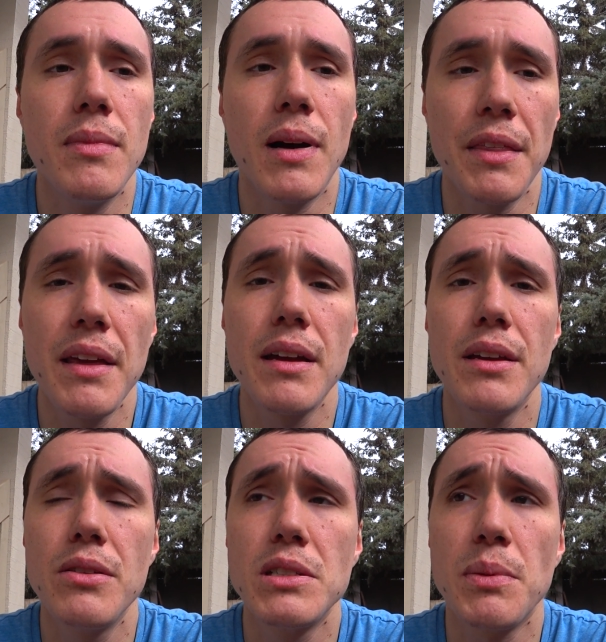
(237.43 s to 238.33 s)
I think a
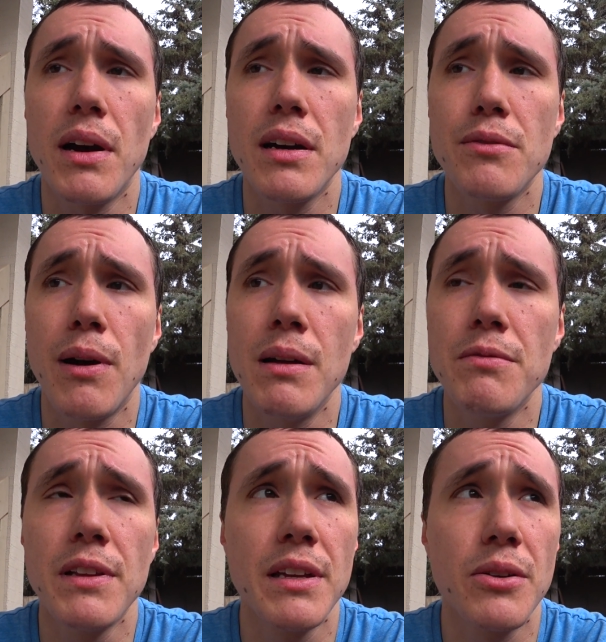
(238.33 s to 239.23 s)
huge part of why I'm
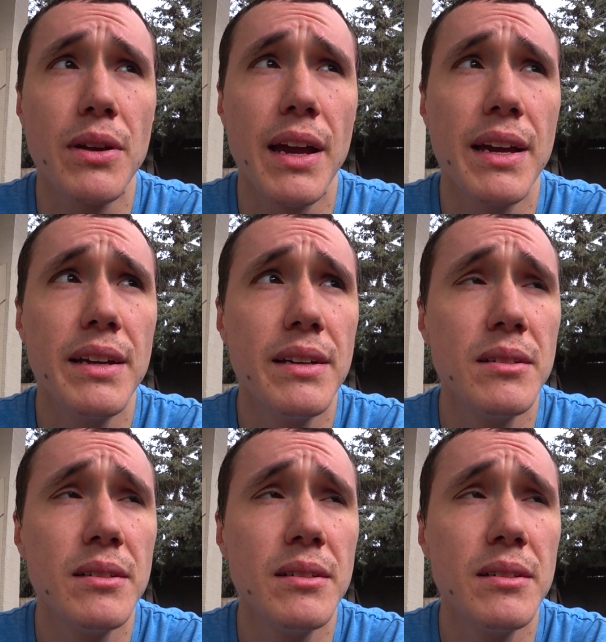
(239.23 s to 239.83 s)
feeling okay